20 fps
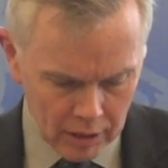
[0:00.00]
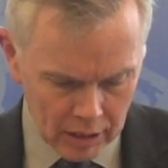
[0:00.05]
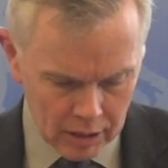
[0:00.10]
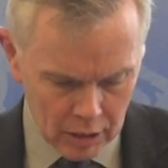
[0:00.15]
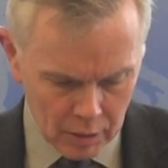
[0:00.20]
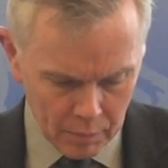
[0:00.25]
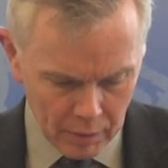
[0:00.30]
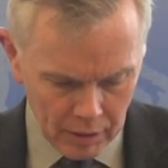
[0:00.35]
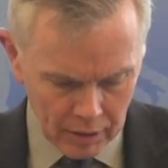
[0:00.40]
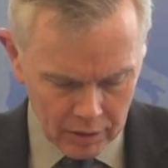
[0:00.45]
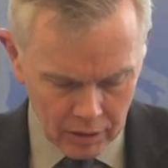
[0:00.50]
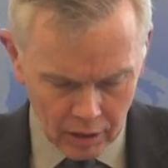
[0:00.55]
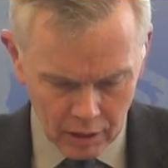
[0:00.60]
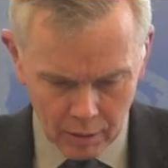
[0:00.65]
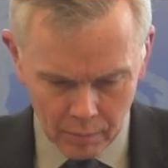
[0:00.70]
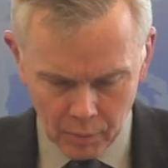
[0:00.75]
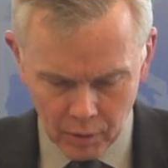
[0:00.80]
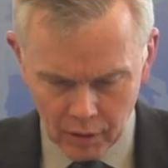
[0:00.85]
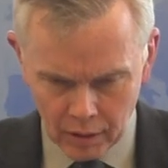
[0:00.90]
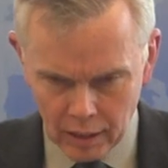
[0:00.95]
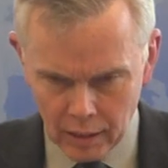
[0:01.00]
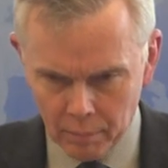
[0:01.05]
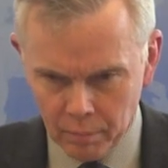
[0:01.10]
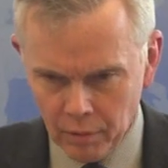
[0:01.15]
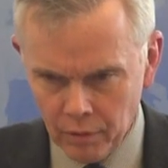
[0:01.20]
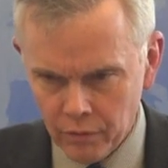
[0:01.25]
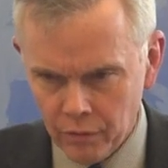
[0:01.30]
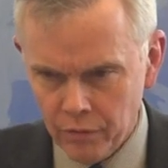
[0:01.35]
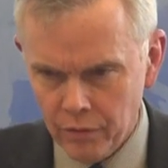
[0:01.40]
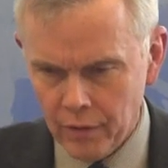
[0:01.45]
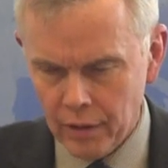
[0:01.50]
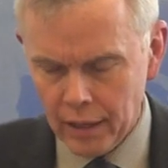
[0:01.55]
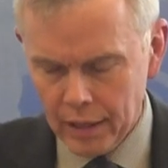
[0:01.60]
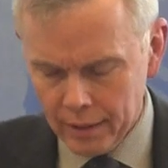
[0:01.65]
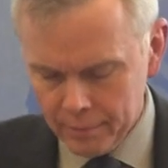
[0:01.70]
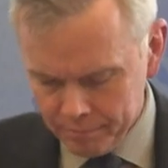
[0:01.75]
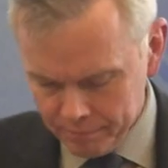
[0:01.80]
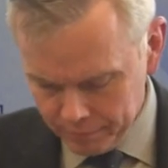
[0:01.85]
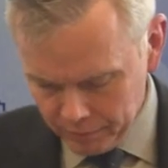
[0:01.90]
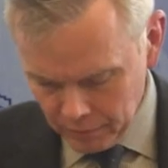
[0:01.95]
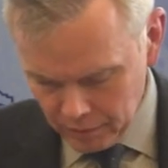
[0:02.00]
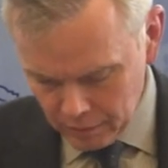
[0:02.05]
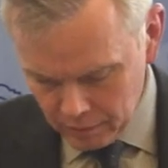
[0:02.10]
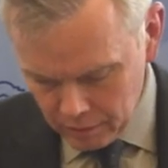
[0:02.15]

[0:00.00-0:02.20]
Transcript: gazing, but I talk about a couple of um,